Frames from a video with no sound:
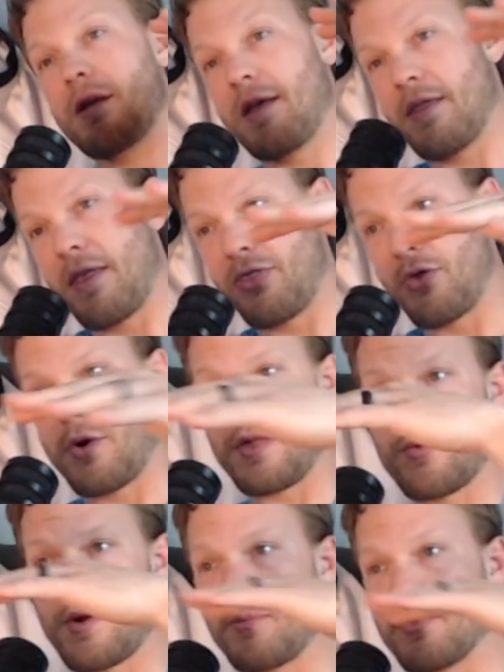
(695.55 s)
And then
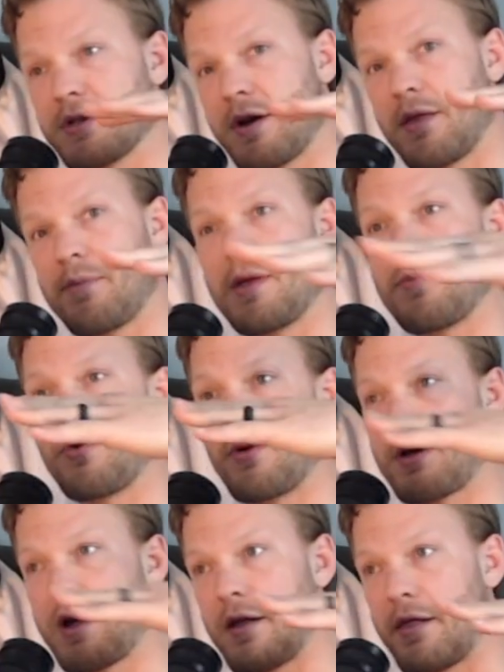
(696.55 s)
33% of the people are
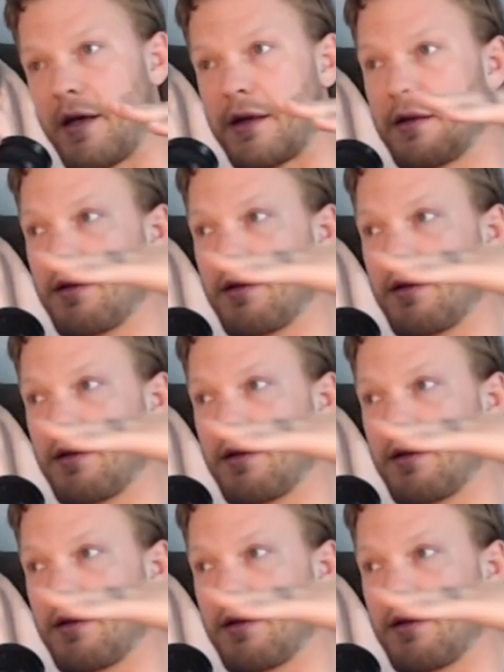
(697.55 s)
kind of like